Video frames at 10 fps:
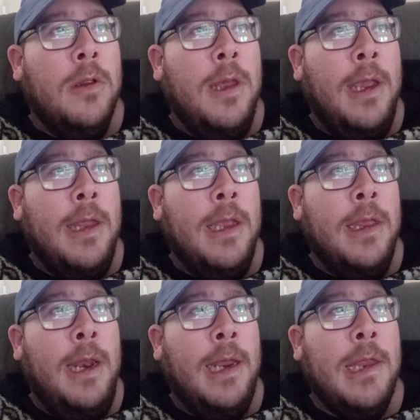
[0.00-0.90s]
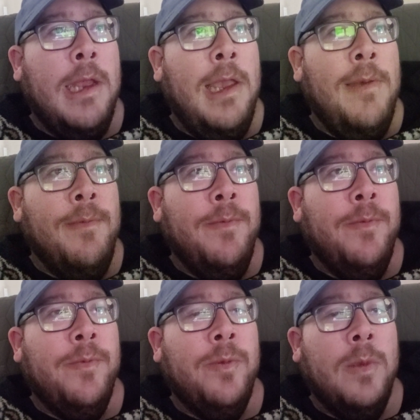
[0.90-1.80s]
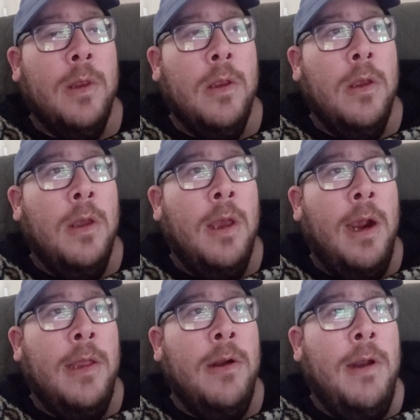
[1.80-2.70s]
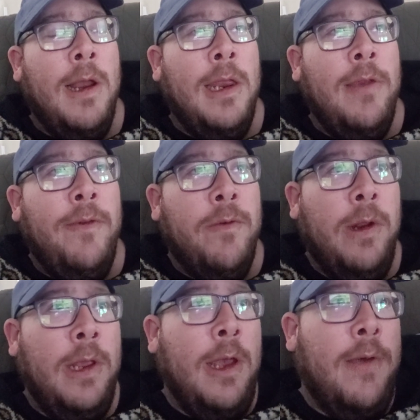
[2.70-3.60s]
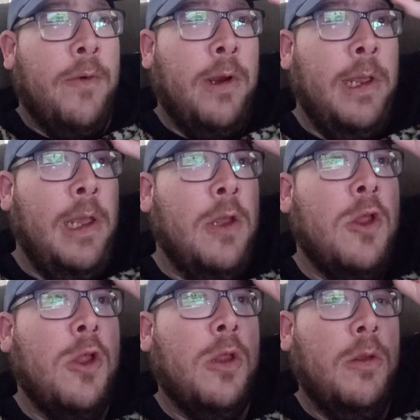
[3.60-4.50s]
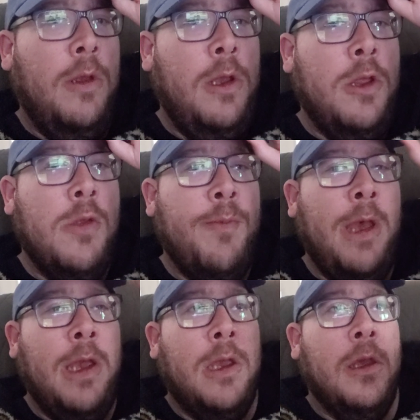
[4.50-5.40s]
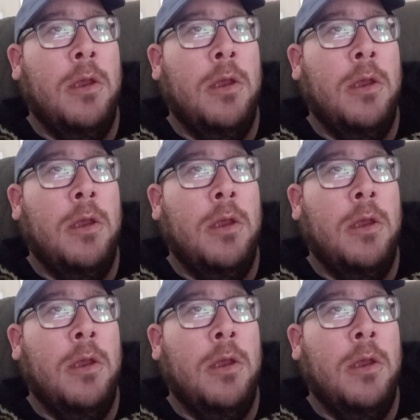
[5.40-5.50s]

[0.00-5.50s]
to get to the next team. And they're not even really covering each each pick.